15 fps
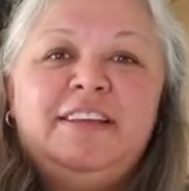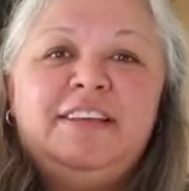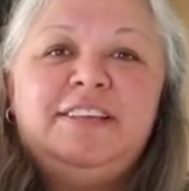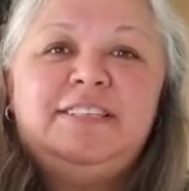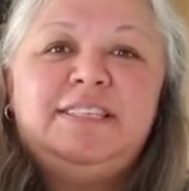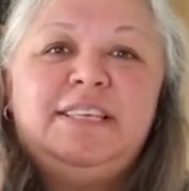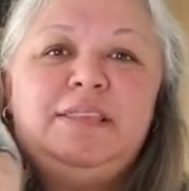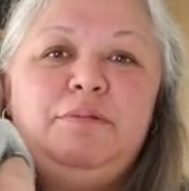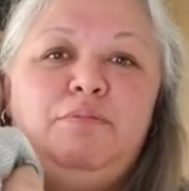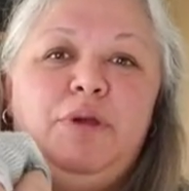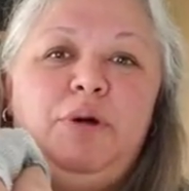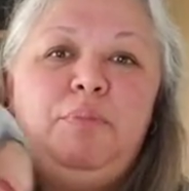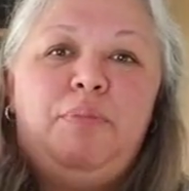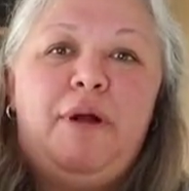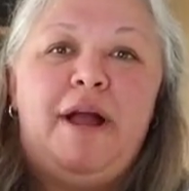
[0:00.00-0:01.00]
You see the
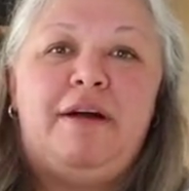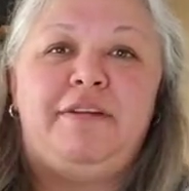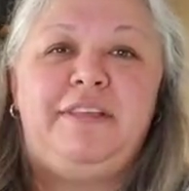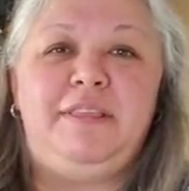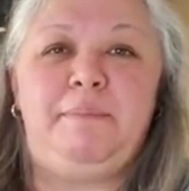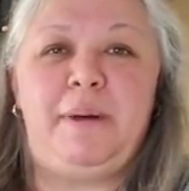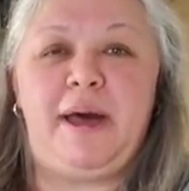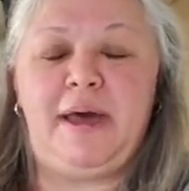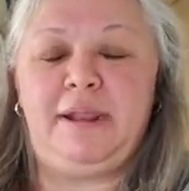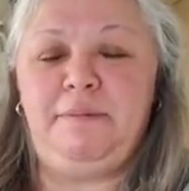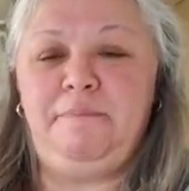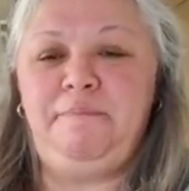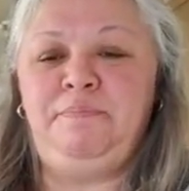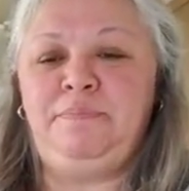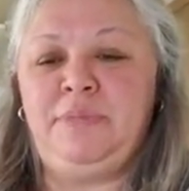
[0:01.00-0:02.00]
real brown on the
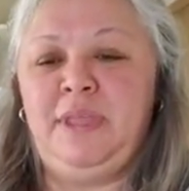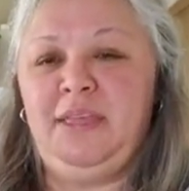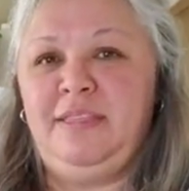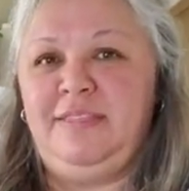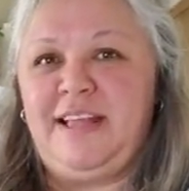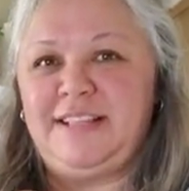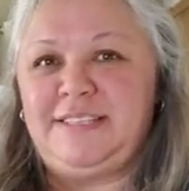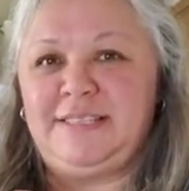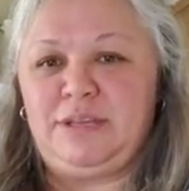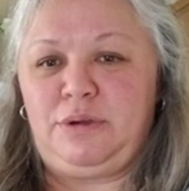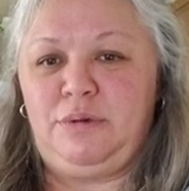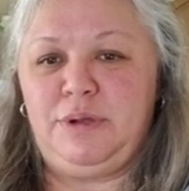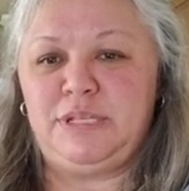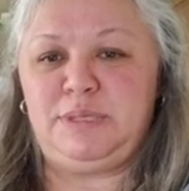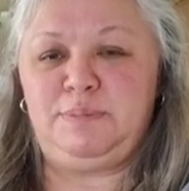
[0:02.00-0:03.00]
bottom? That's the
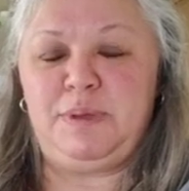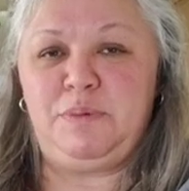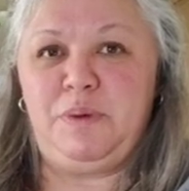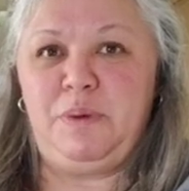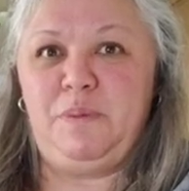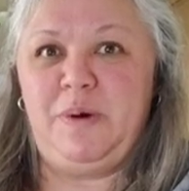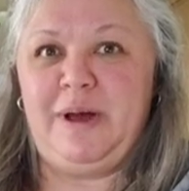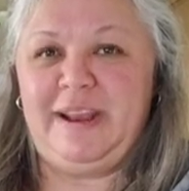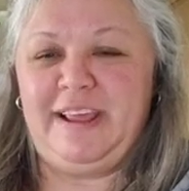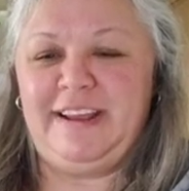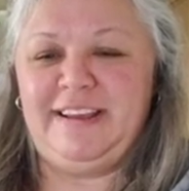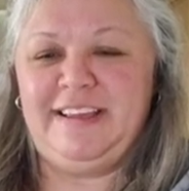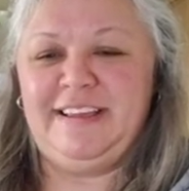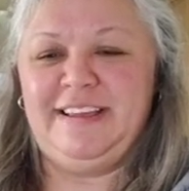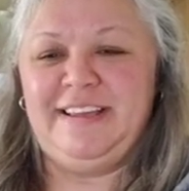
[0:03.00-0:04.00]
crispy we wanted
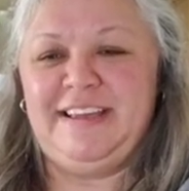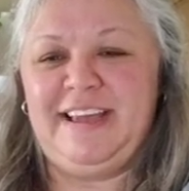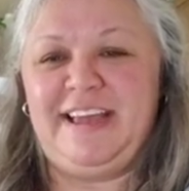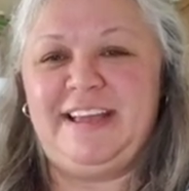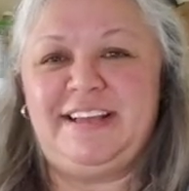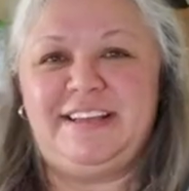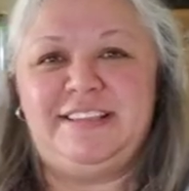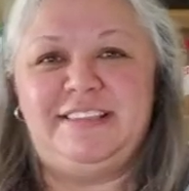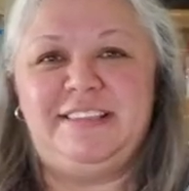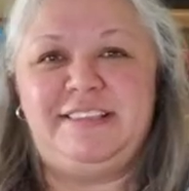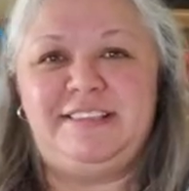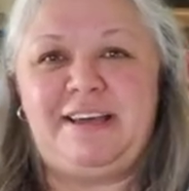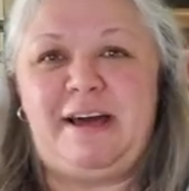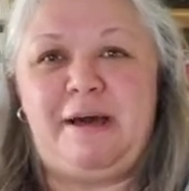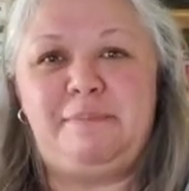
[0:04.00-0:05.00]
and the
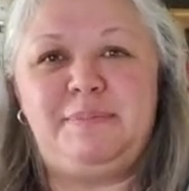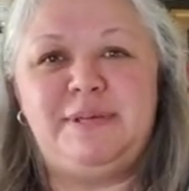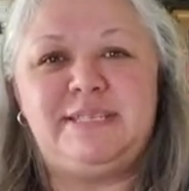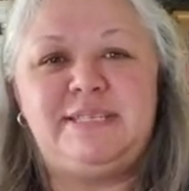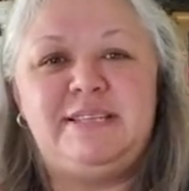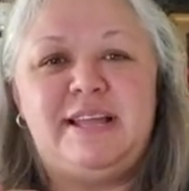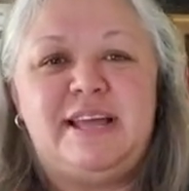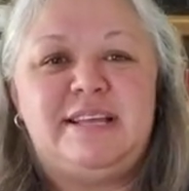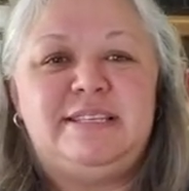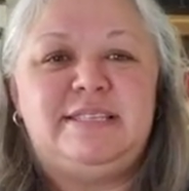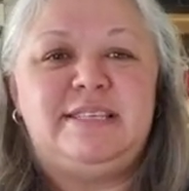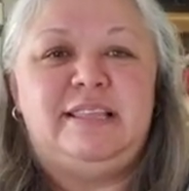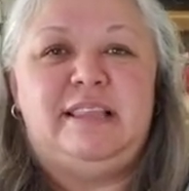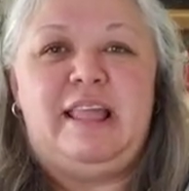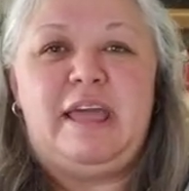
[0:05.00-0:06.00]
top is
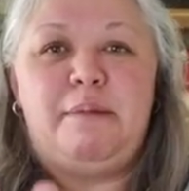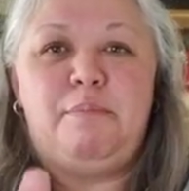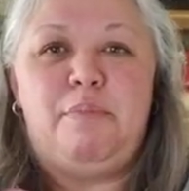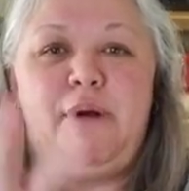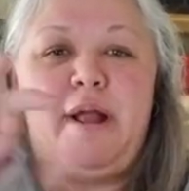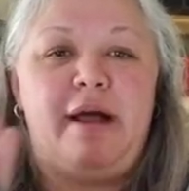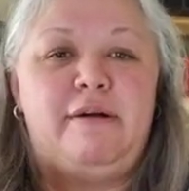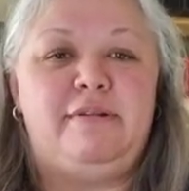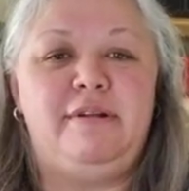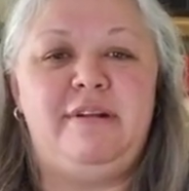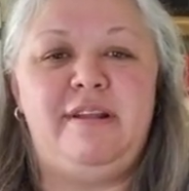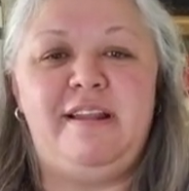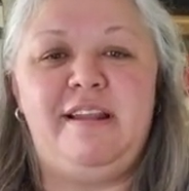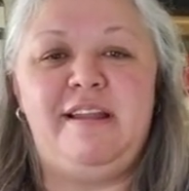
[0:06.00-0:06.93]
nice and light brown.